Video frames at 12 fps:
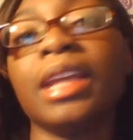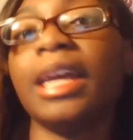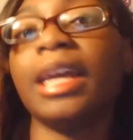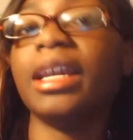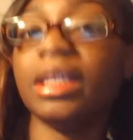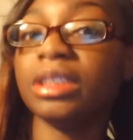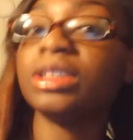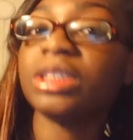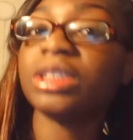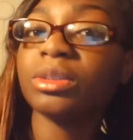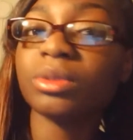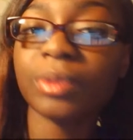And
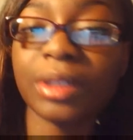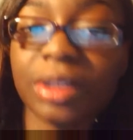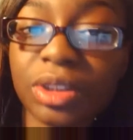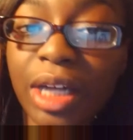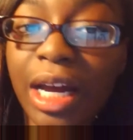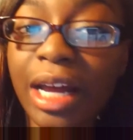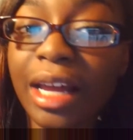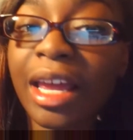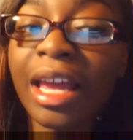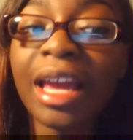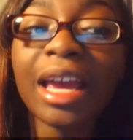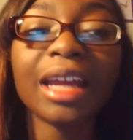she was willing to try.
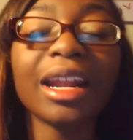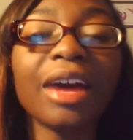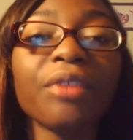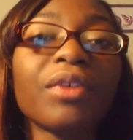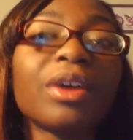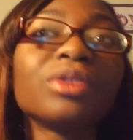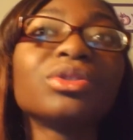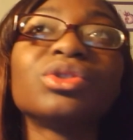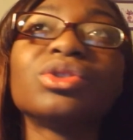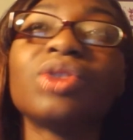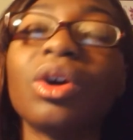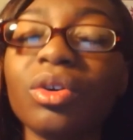And I felt
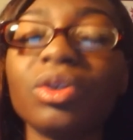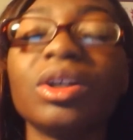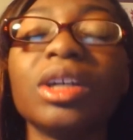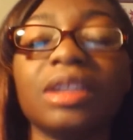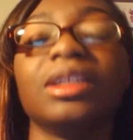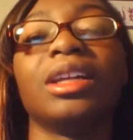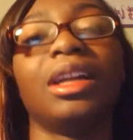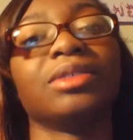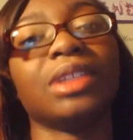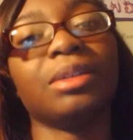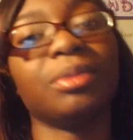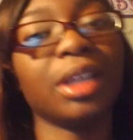so good that I
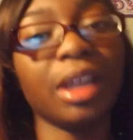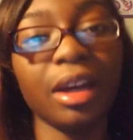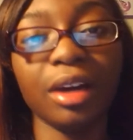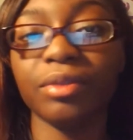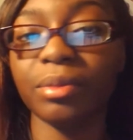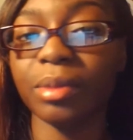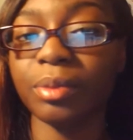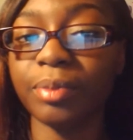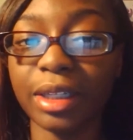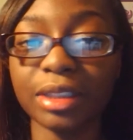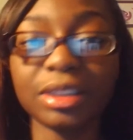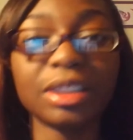was able to get her from the
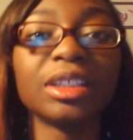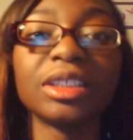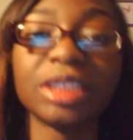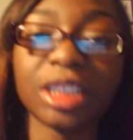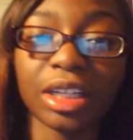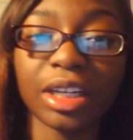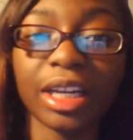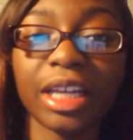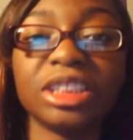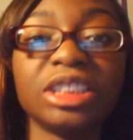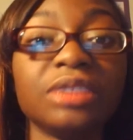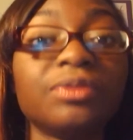bed to the chair.
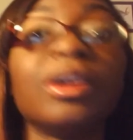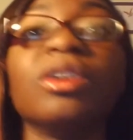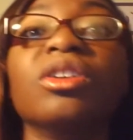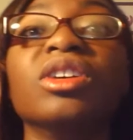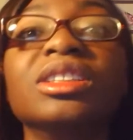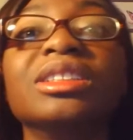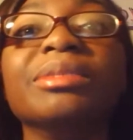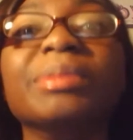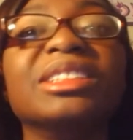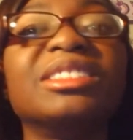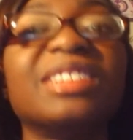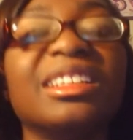And she felt good to be
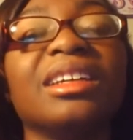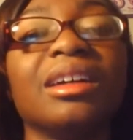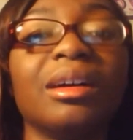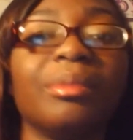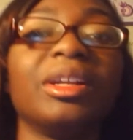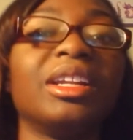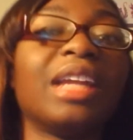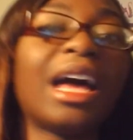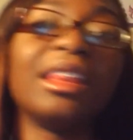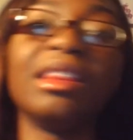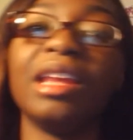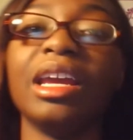sitting up and
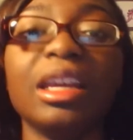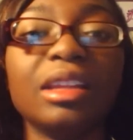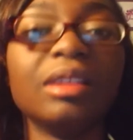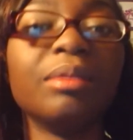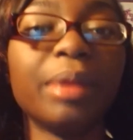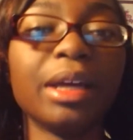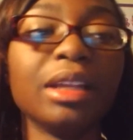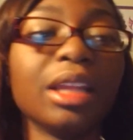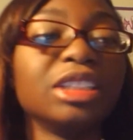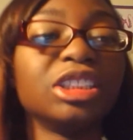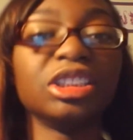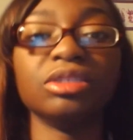not laying in the bed.
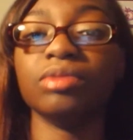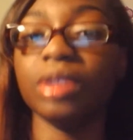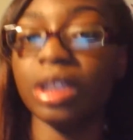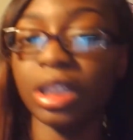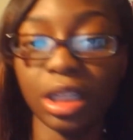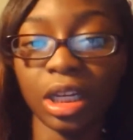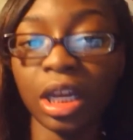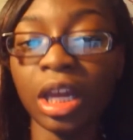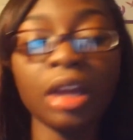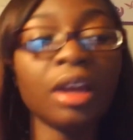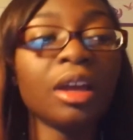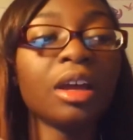Like, she really
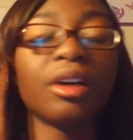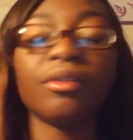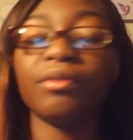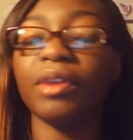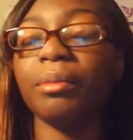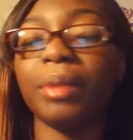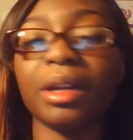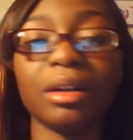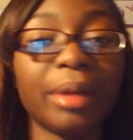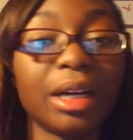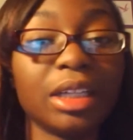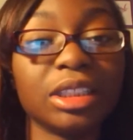felt better
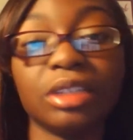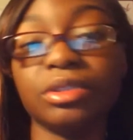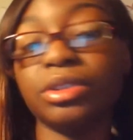about herself.